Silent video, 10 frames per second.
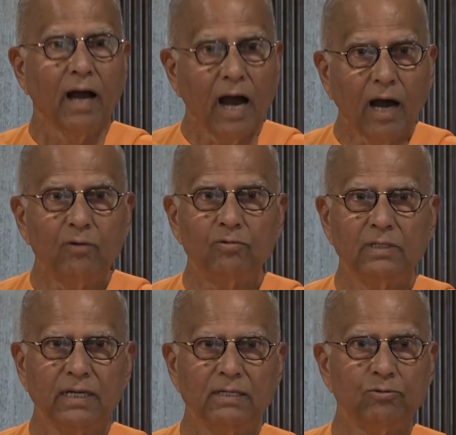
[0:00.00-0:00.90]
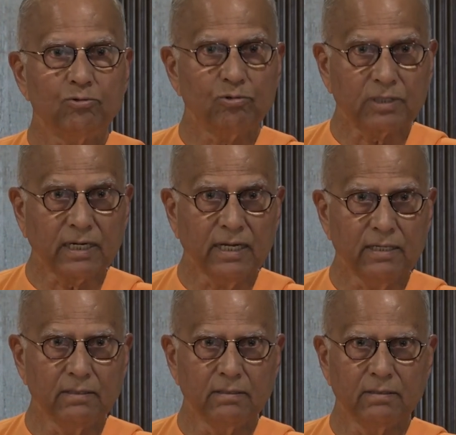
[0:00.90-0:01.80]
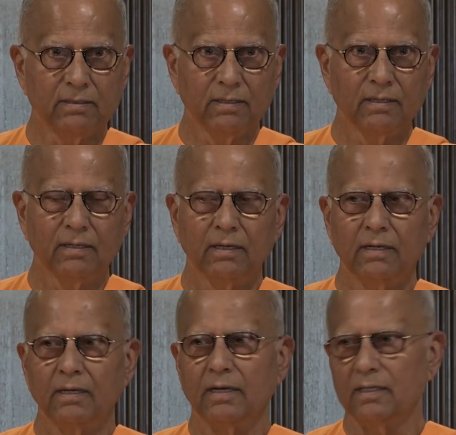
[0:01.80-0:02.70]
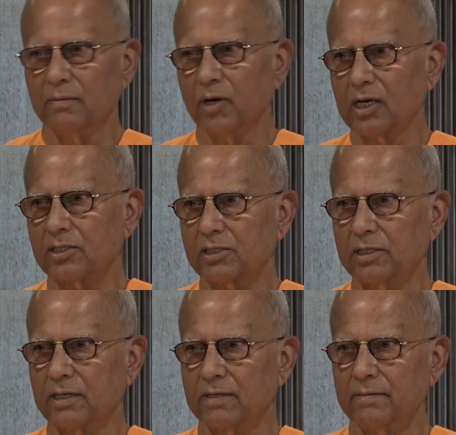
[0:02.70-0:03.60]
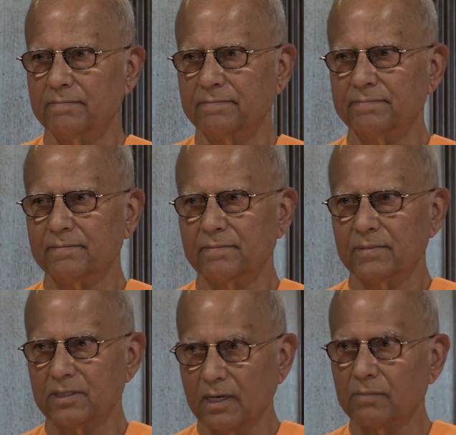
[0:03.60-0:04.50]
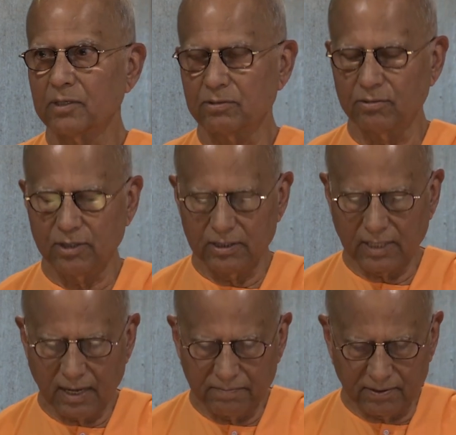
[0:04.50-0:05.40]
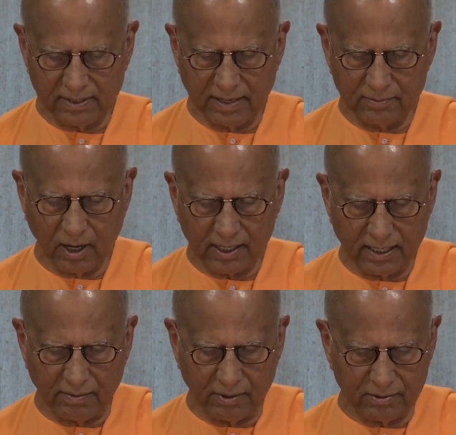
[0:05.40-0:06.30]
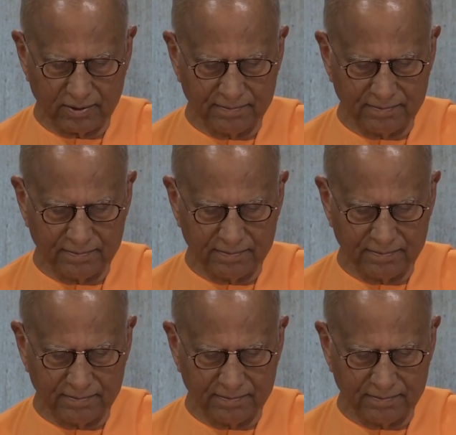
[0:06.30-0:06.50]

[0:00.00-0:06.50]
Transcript: How they used to train in the monastery. Sri Ramakrishna's disciples I'm talking about.